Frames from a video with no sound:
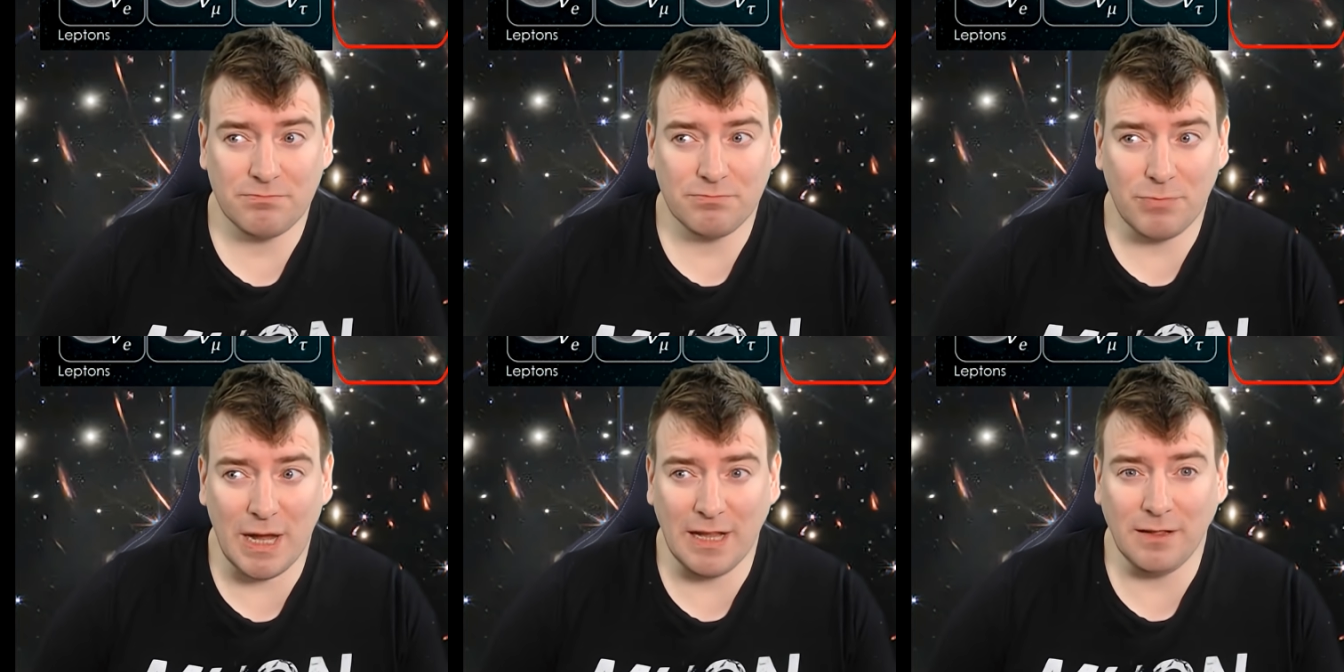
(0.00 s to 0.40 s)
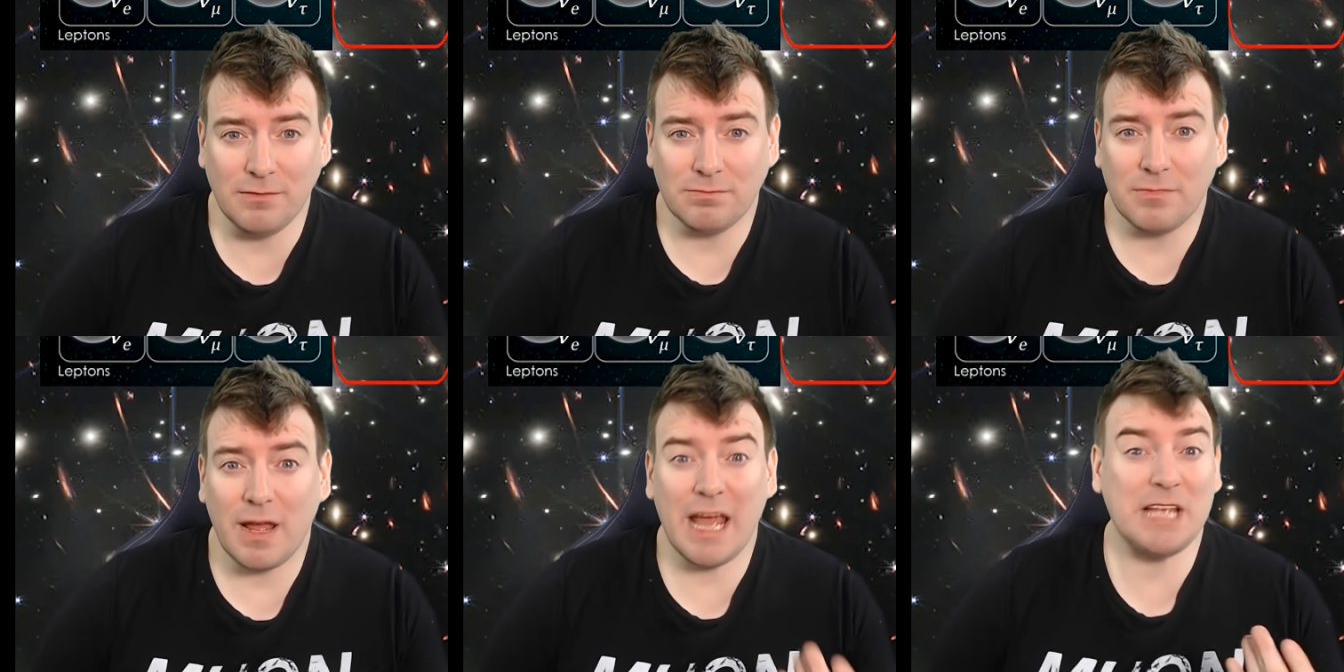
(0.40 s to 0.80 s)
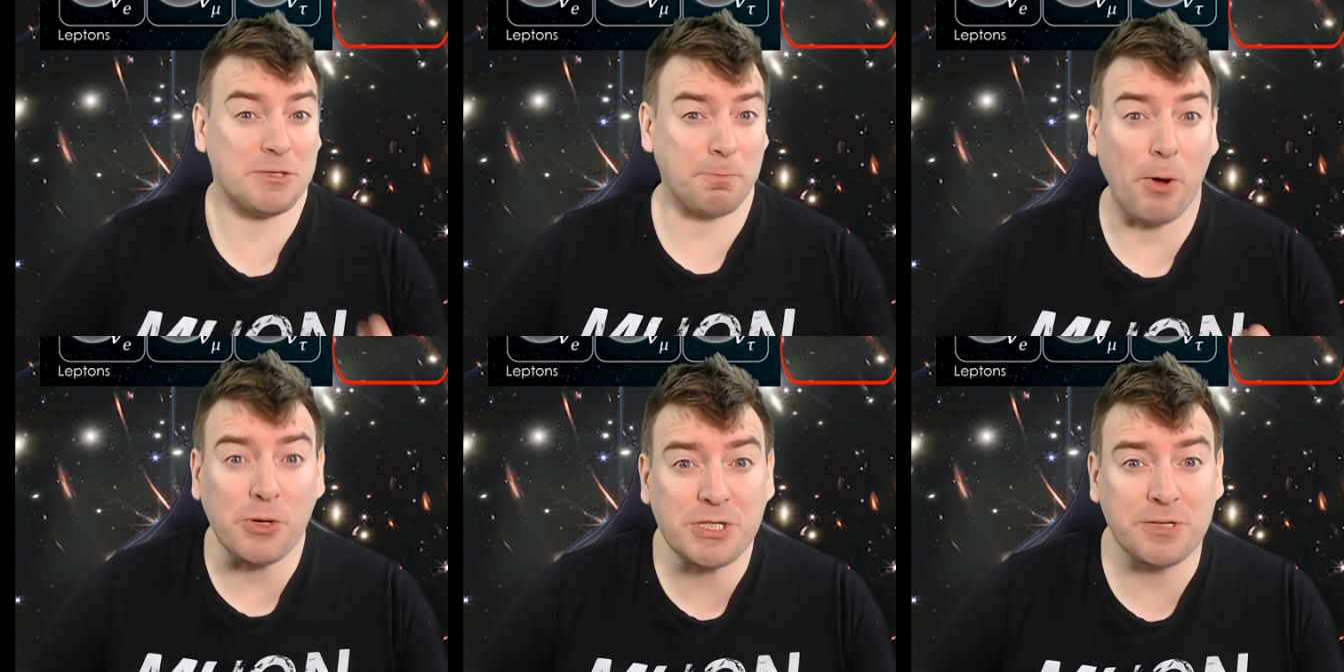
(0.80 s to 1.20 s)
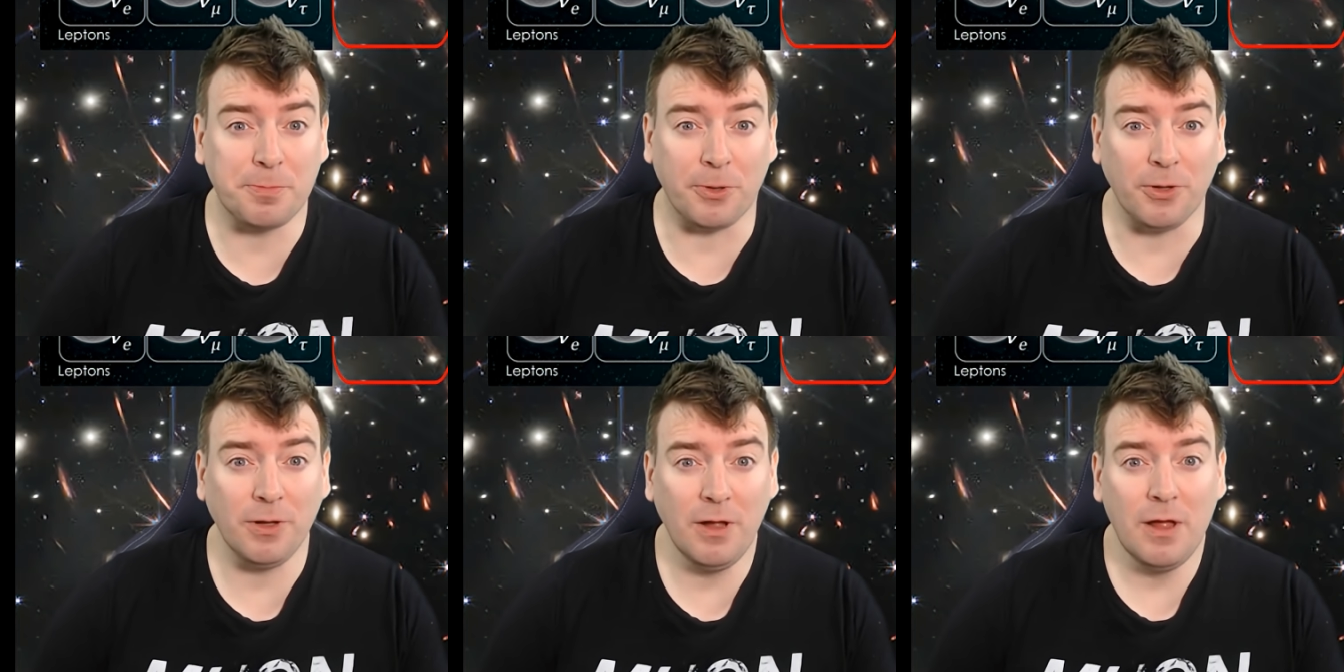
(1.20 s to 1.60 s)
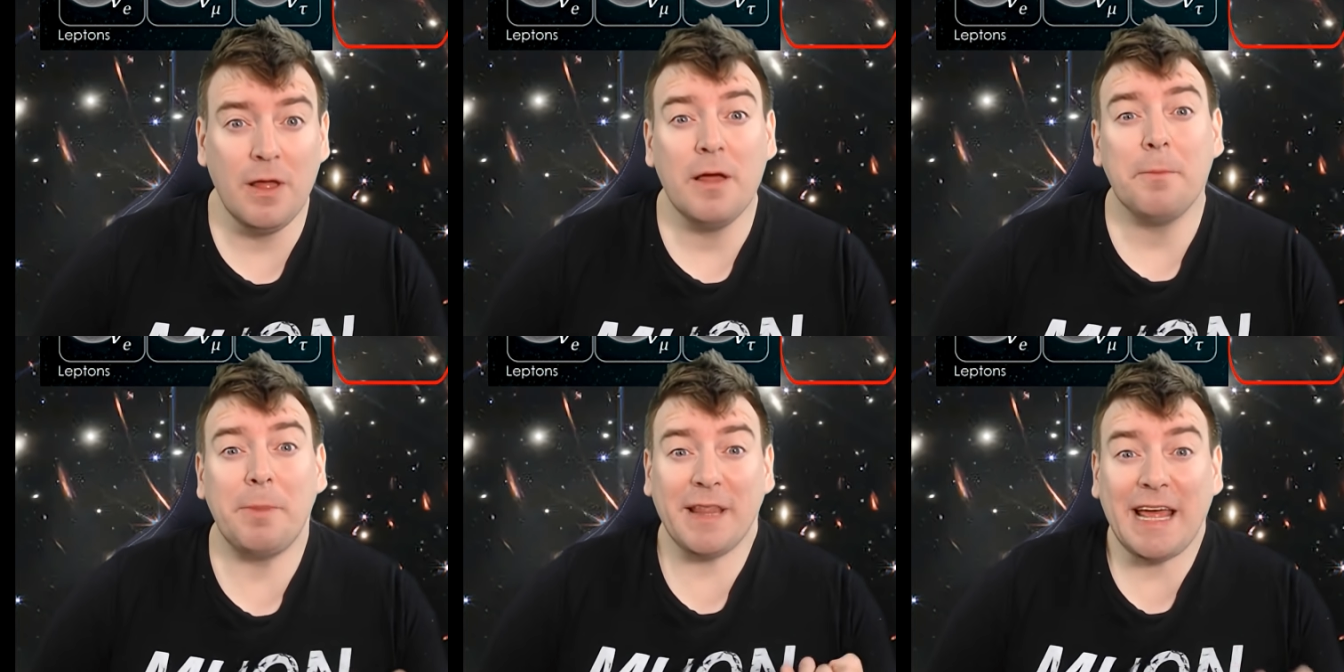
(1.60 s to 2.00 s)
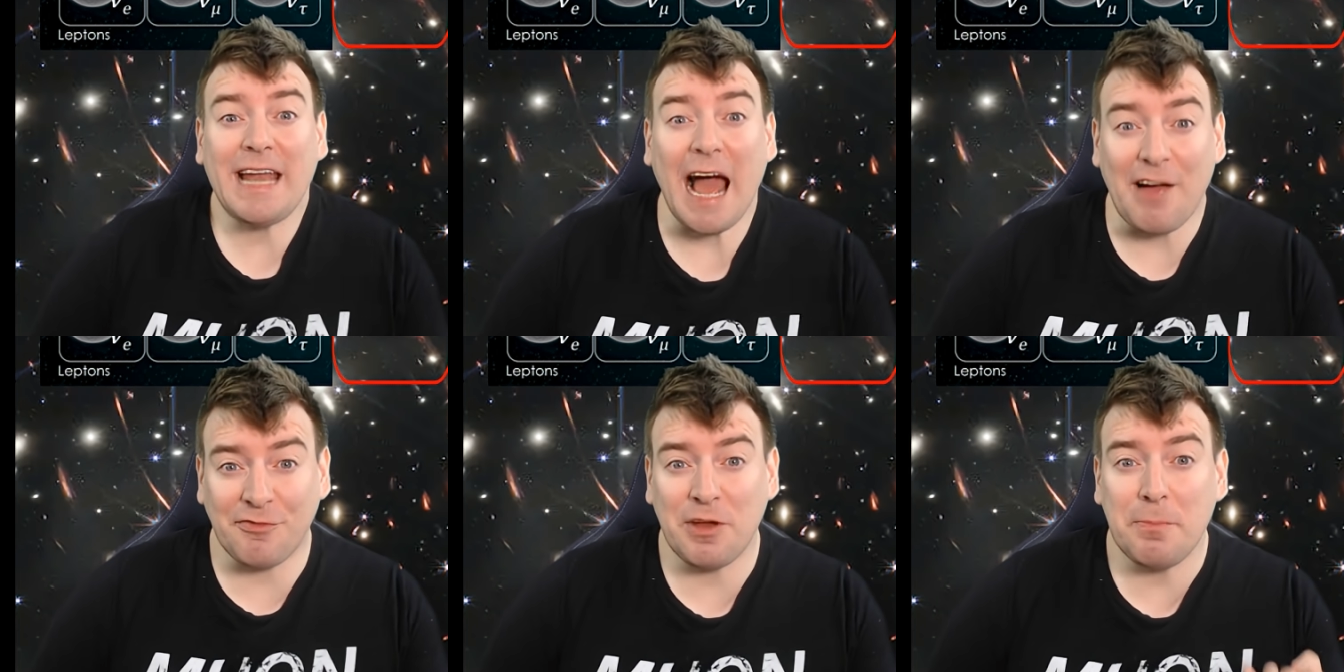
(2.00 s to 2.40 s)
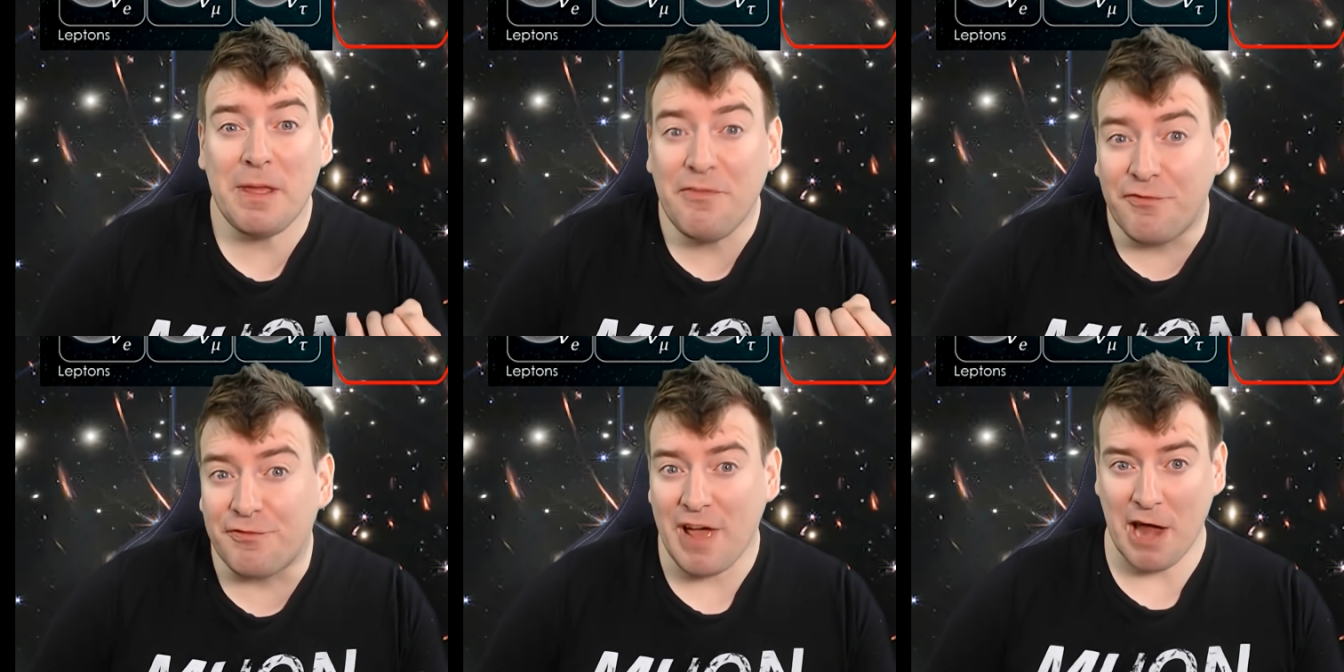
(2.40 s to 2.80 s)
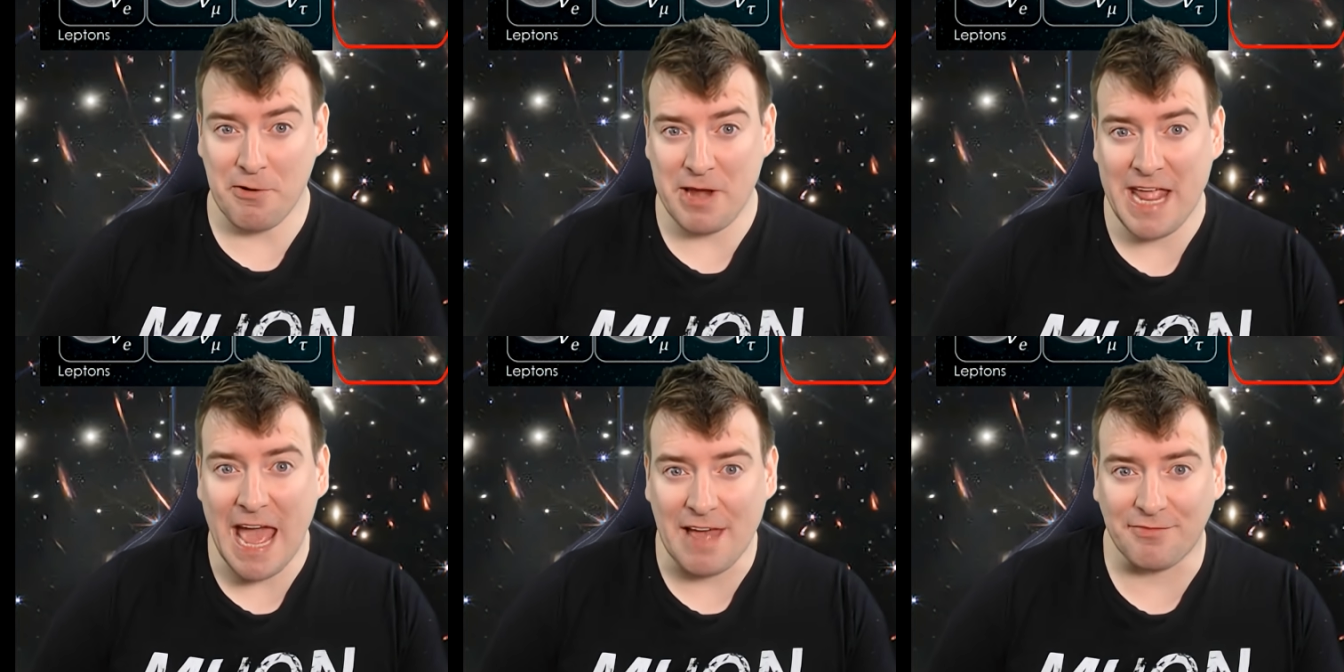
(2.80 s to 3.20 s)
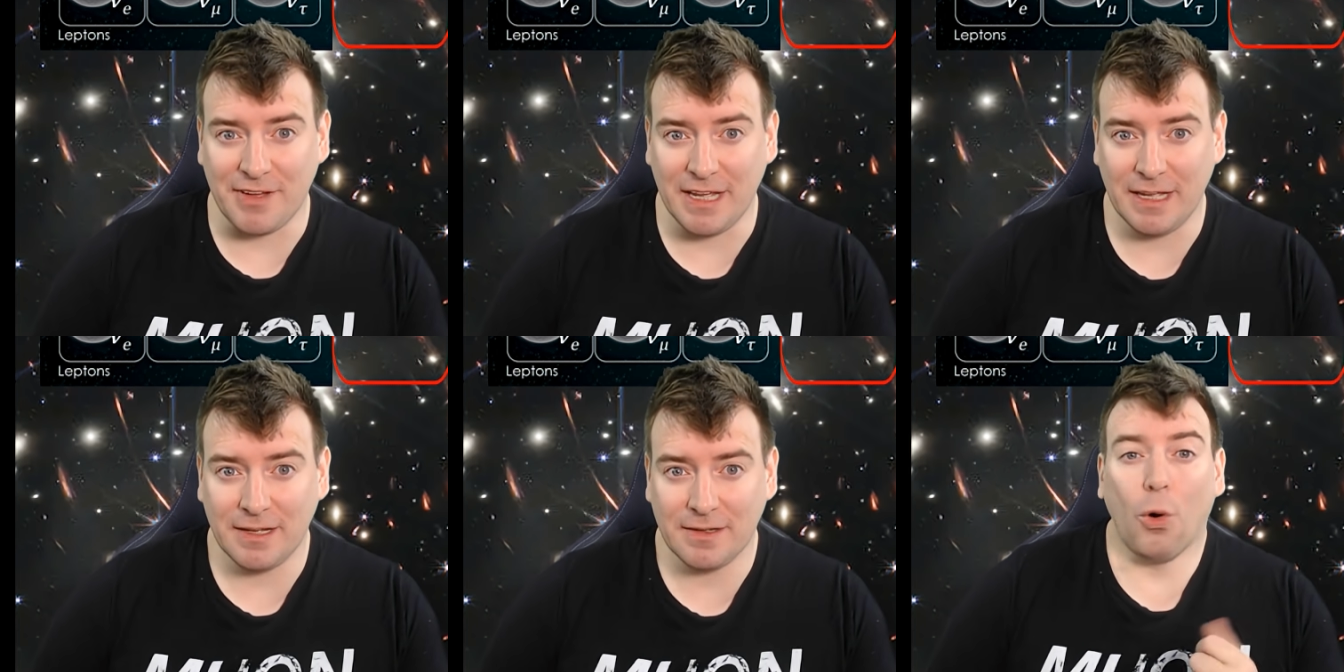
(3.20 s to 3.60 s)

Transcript: Well, it's possible, but they'd have to be very heavy.